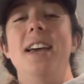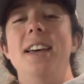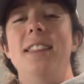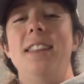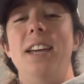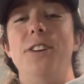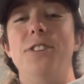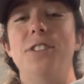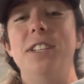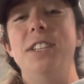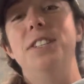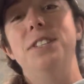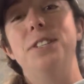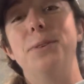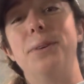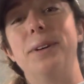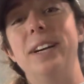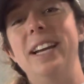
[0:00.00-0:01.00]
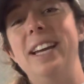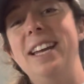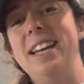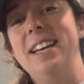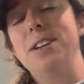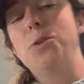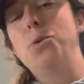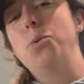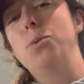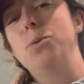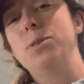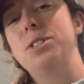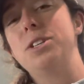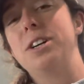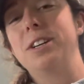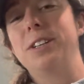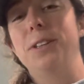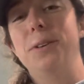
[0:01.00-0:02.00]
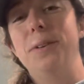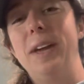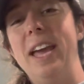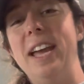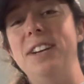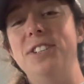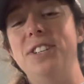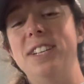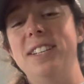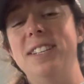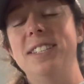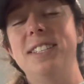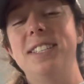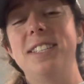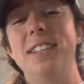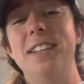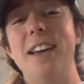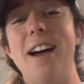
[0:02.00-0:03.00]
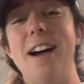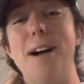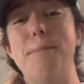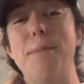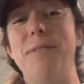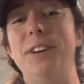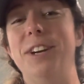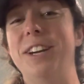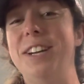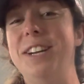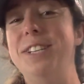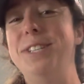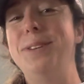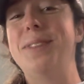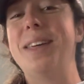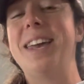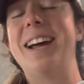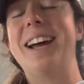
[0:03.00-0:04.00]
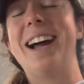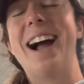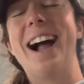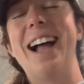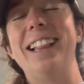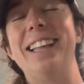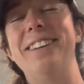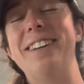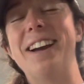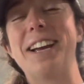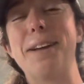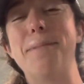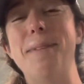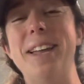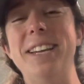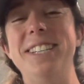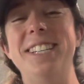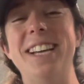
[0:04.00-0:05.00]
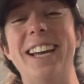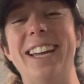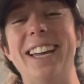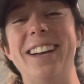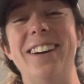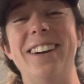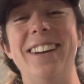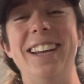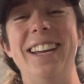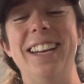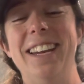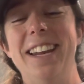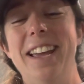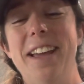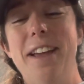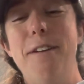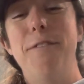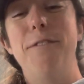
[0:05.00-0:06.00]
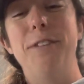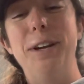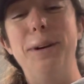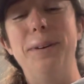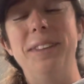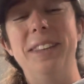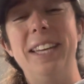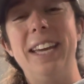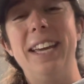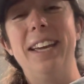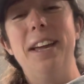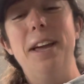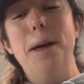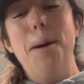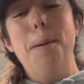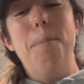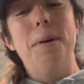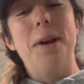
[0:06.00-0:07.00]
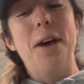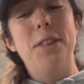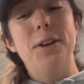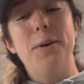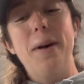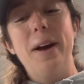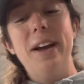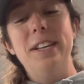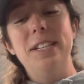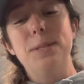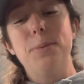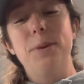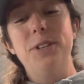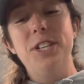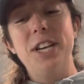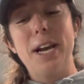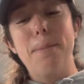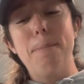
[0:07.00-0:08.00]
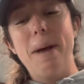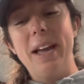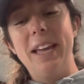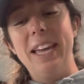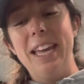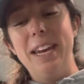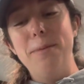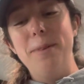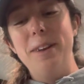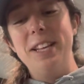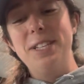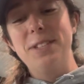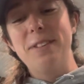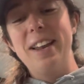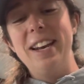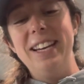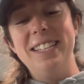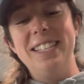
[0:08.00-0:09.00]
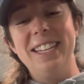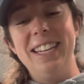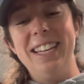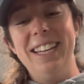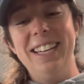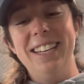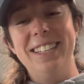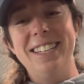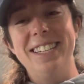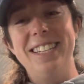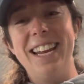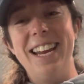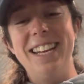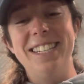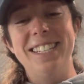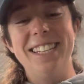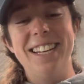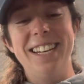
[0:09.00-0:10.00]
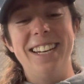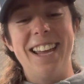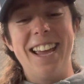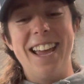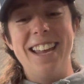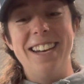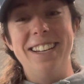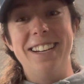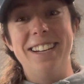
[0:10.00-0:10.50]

They usually store it in cool, dark locations. If you're gonna do that, I highly recommend checking on it frequently. But otherwise, we'll check back in when it's ready to eat, to taste it, and